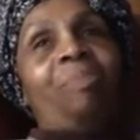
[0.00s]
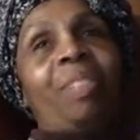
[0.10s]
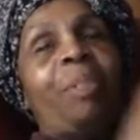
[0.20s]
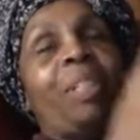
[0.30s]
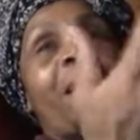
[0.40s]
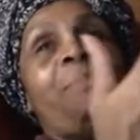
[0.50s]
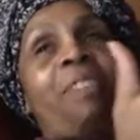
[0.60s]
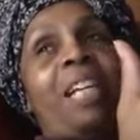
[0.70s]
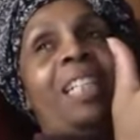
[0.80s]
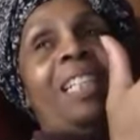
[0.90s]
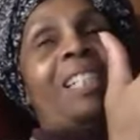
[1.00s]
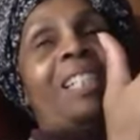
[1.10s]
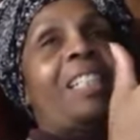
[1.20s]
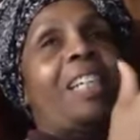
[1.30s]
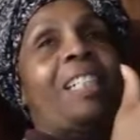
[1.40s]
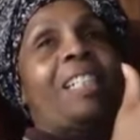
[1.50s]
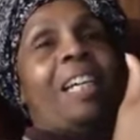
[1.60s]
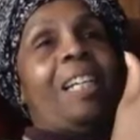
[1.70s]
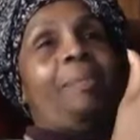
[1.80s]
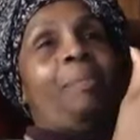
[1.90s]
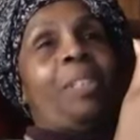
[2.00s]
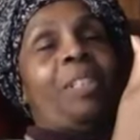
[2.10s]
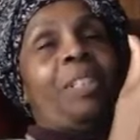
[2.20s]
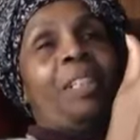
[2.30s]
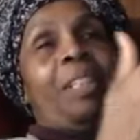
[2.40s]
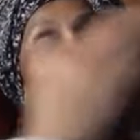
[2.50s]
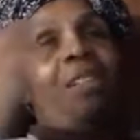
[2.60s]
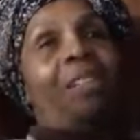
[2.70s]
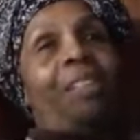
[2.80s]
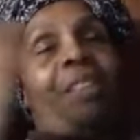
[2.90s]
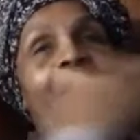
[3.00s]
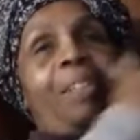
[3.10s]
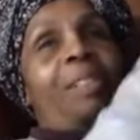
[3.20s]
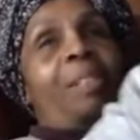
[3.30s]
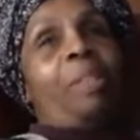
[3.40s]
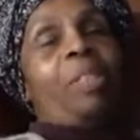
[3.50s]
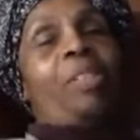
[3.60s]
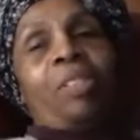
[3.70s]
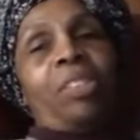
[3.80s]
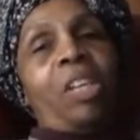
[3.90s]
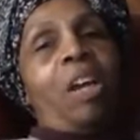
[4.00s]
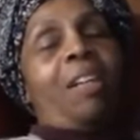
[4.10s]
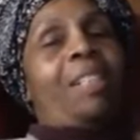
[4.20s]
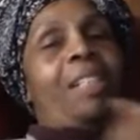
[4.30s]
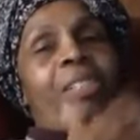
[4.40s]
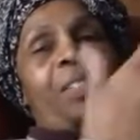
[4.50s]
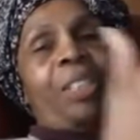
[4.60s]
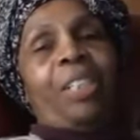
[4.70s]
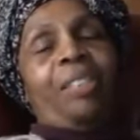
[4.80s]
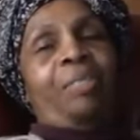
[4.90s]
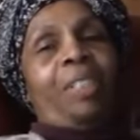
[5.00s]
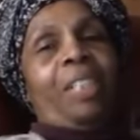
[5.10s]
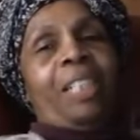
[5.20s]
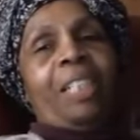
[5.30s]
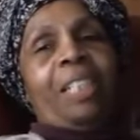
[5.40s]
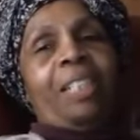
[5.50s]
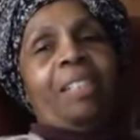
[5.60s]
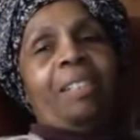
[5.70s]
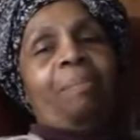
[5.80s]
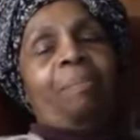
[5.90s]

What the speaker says: what I'm finding is a lot of times third dimensional talk does no good for these things.